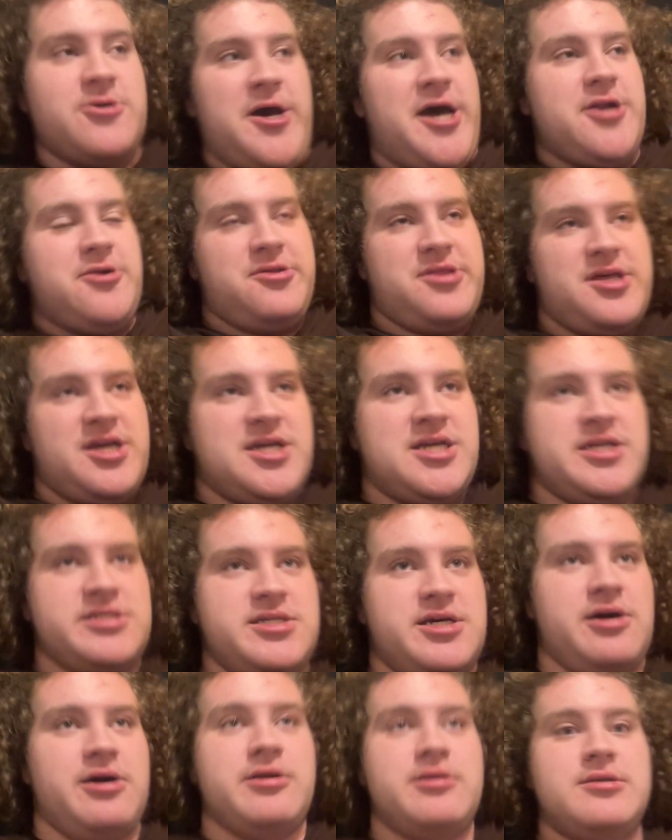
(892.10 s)
I don't think he's
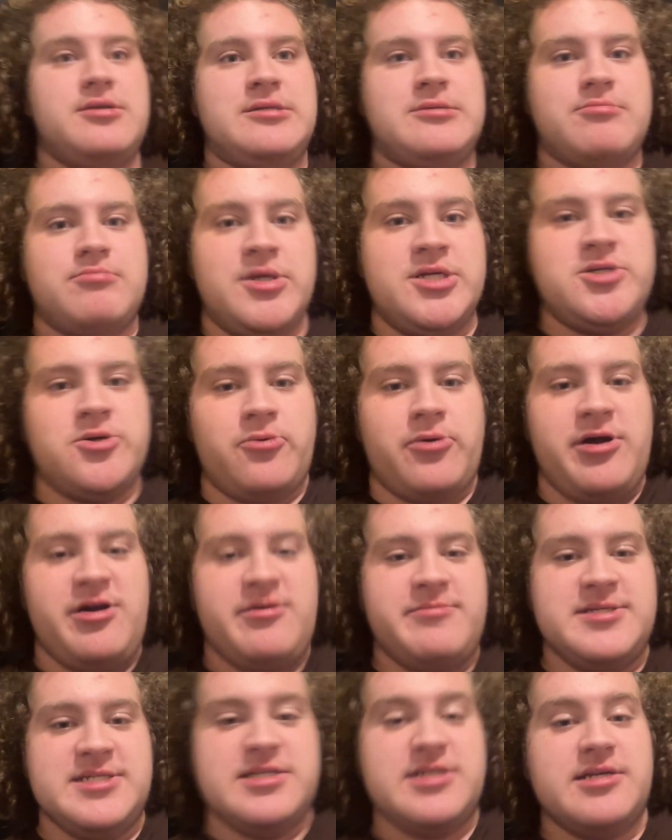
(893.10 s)
gone. Mitchell
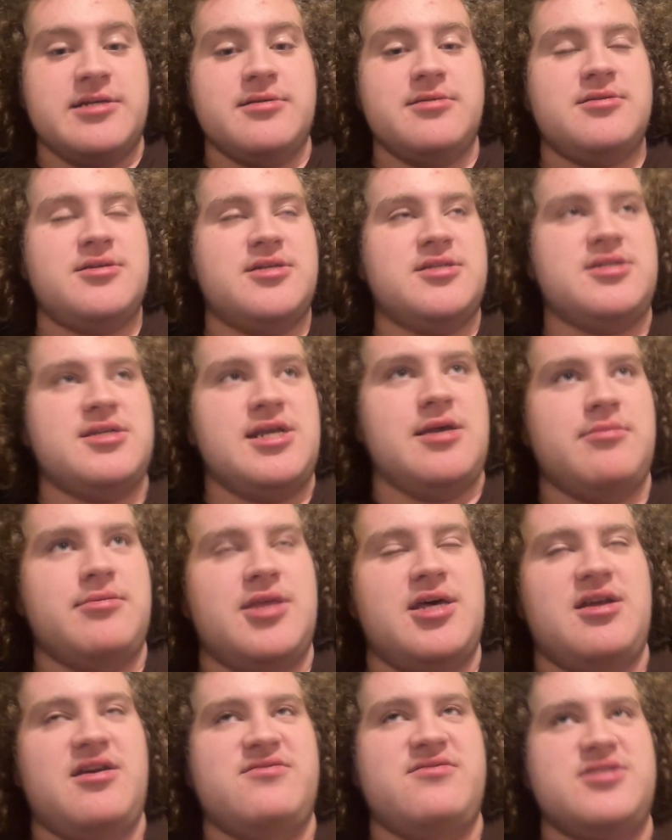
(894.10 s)
Robinson is a name
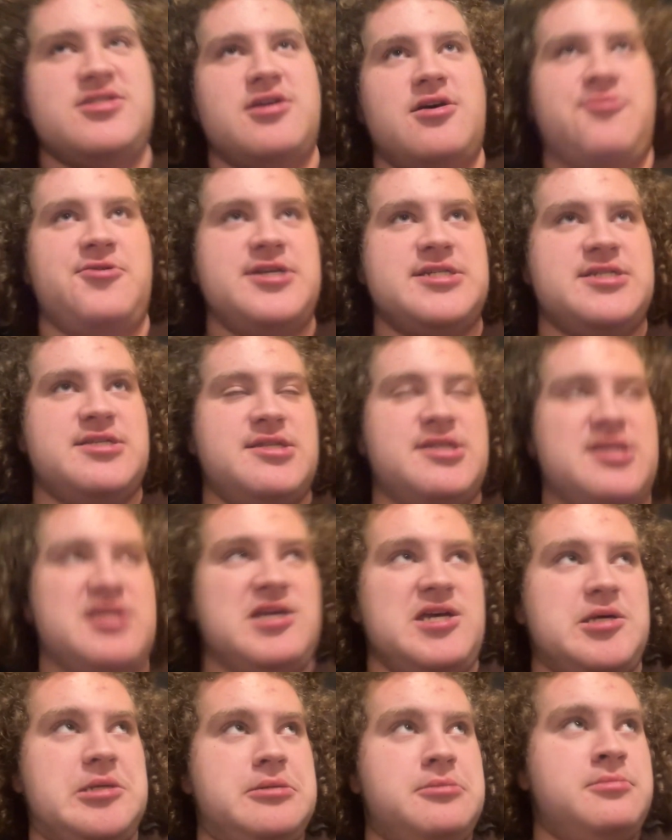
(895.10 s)
that I saw
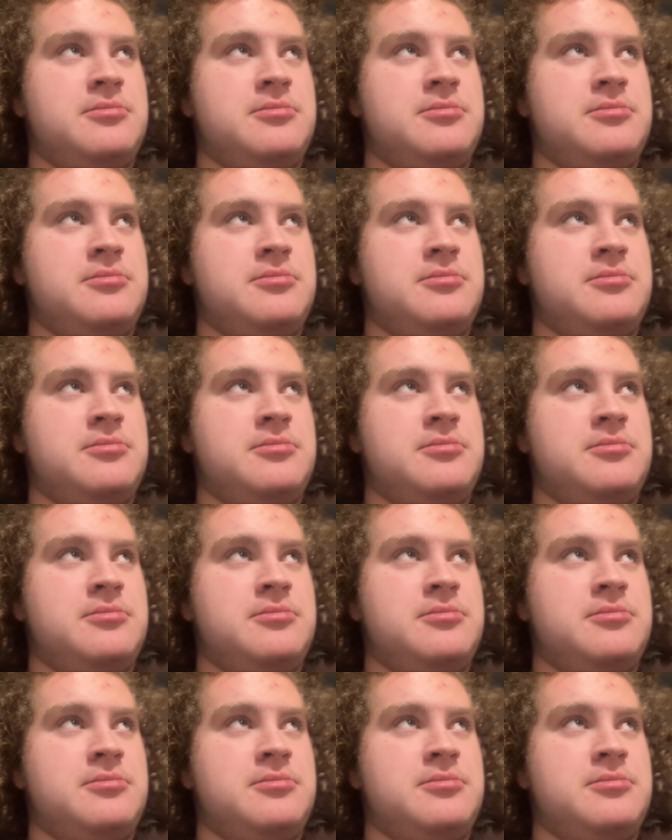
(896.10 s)
recently.